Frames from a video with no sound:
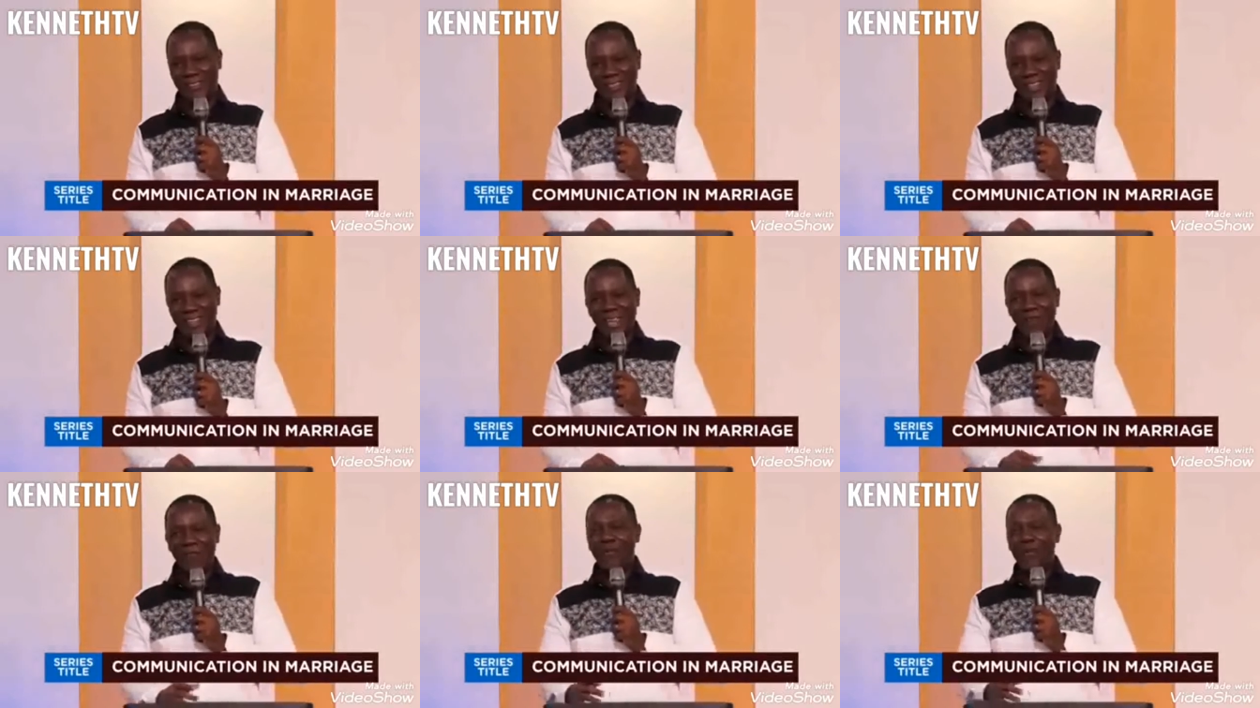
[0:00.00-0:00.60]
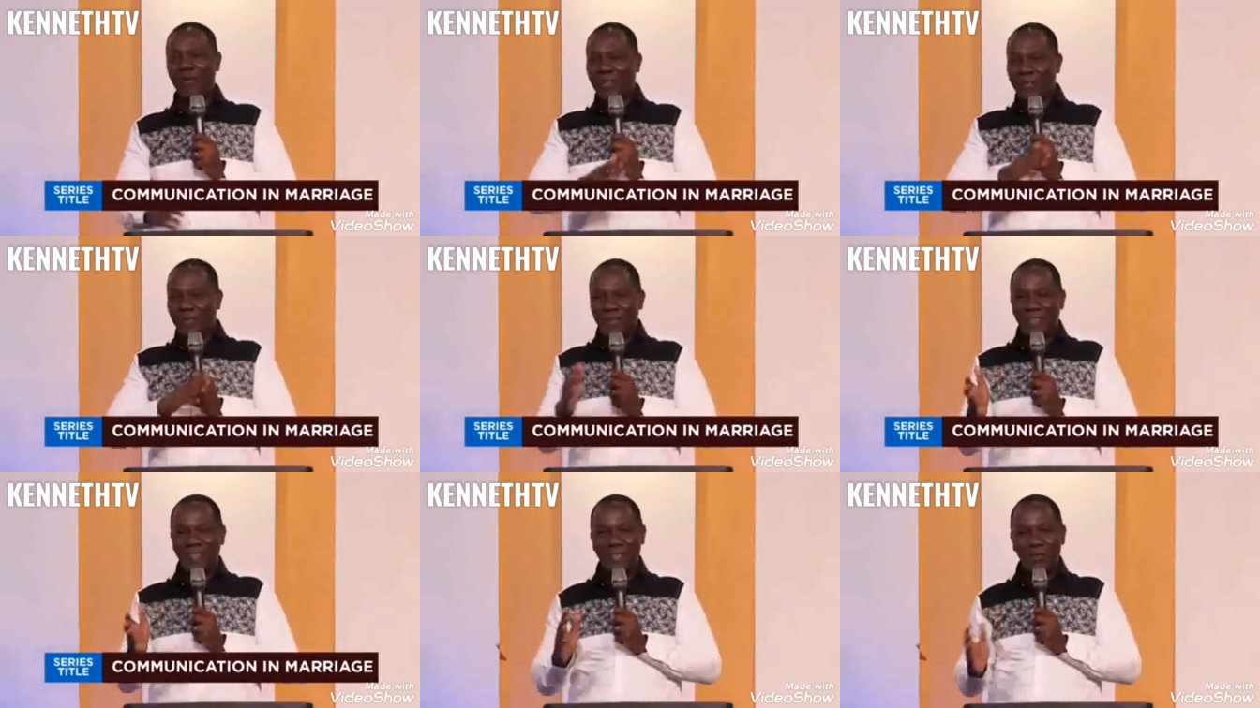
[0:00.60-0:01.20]
If you leave
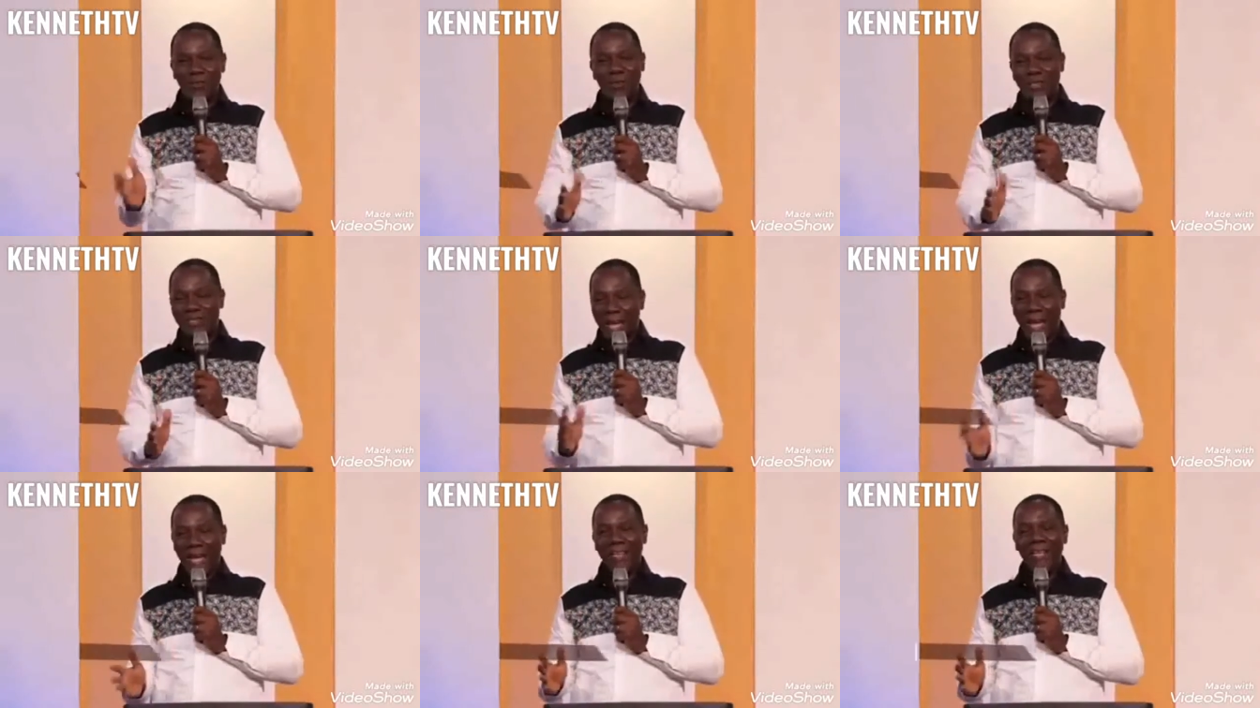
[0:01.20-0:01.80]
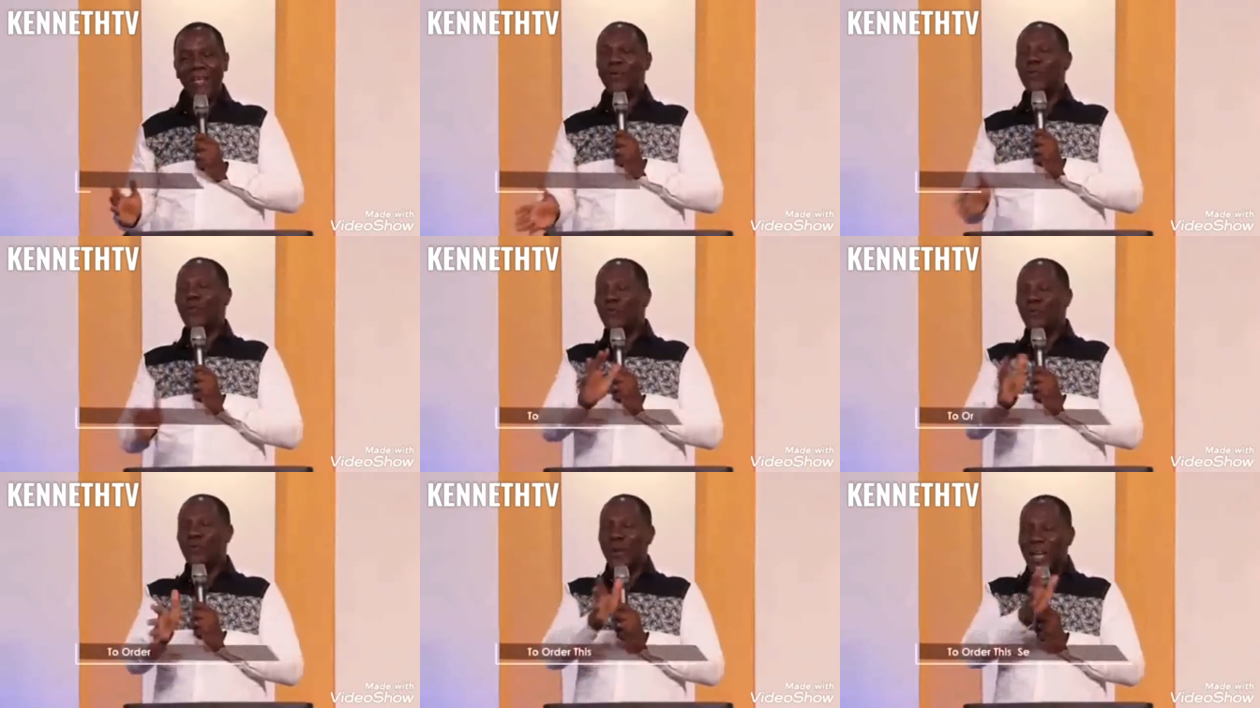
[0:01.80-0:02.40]
things into his hand, he
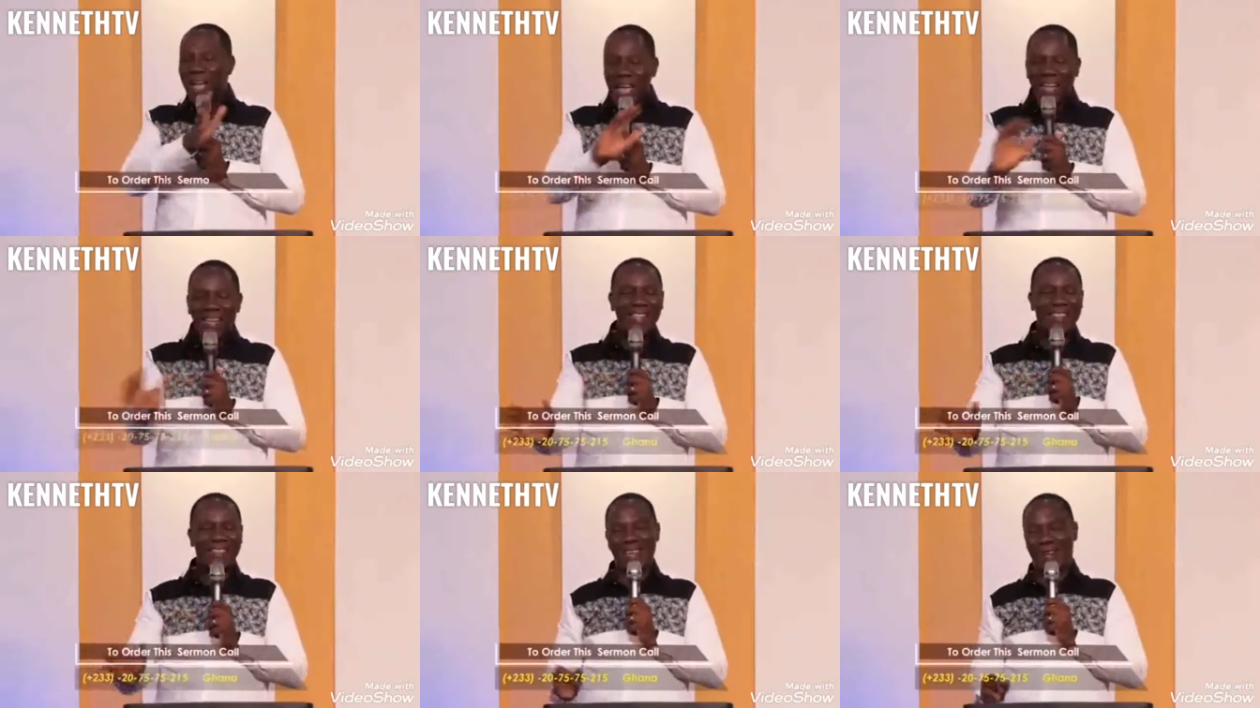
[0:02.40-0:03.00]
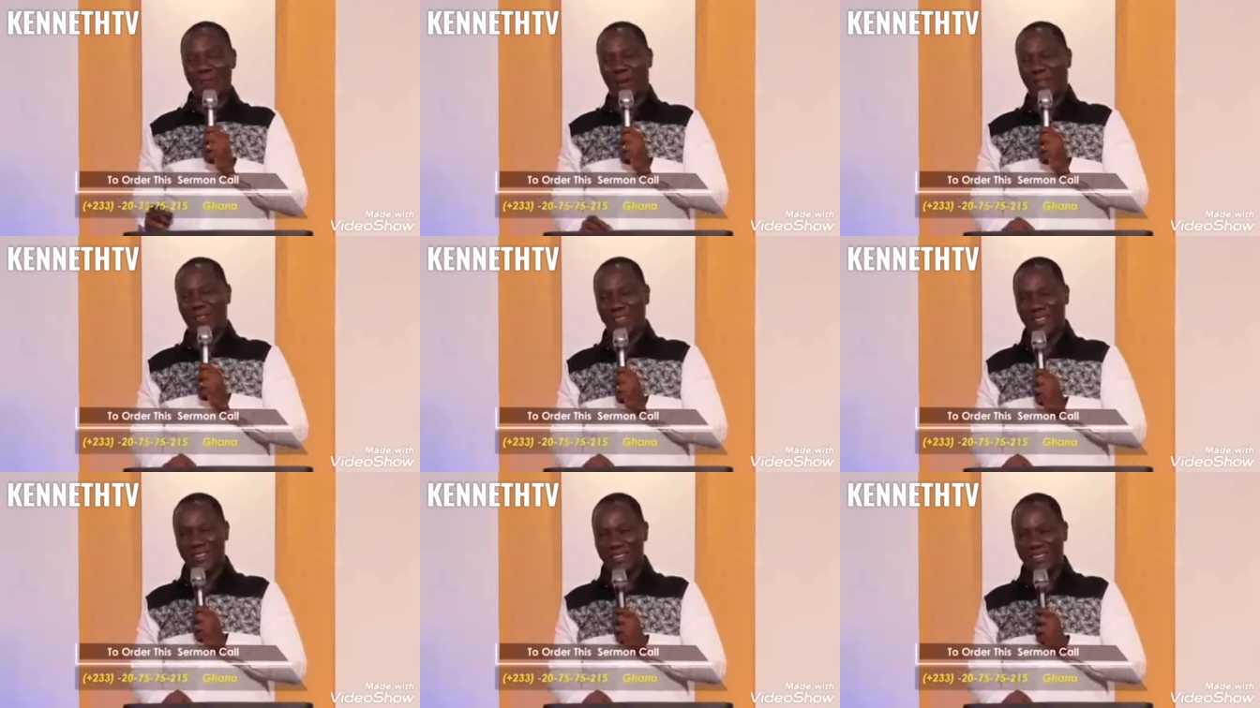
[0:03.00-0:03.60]
won't do anything
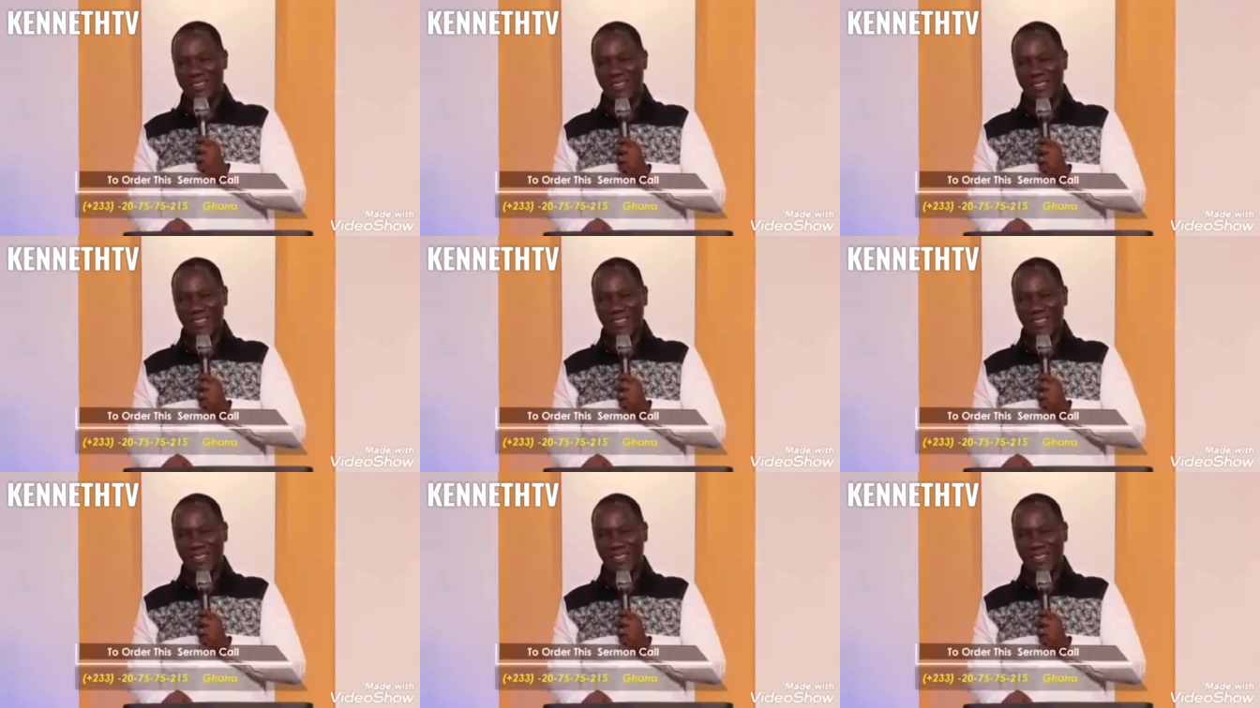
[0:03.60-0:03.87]
about it.